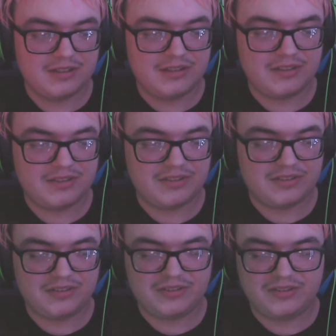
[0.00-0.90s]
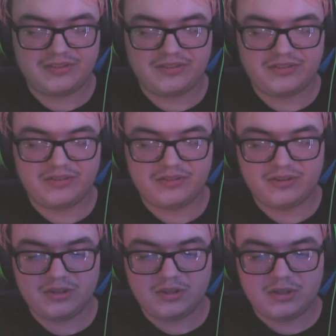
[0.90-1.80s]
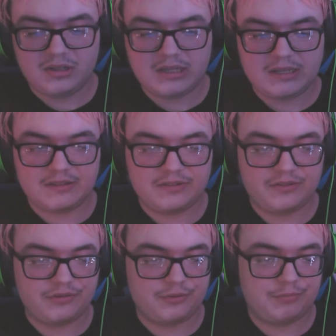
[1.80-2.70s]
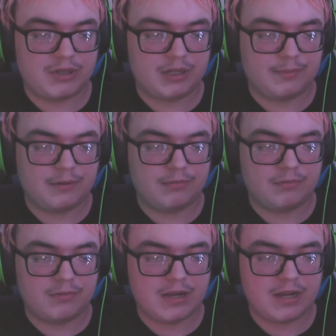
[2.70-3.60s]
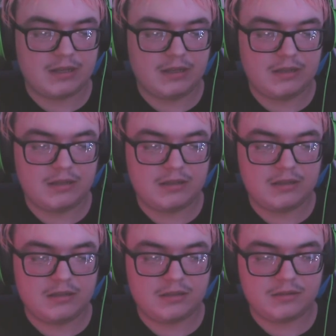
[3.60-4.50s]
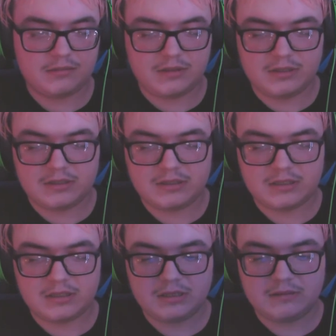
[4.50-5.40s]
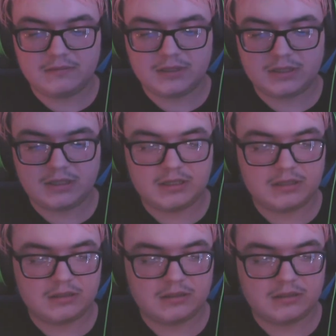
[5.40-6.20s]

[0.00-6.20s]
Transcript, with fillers: This is, as it will pop up right here in a second when I can.